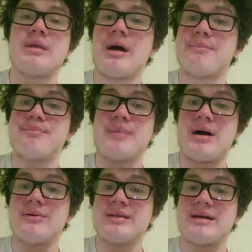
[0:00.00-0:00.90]

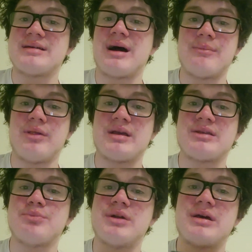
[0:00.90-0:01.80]
about that time
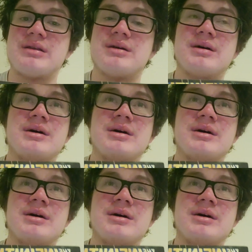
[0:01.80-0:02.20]
length, but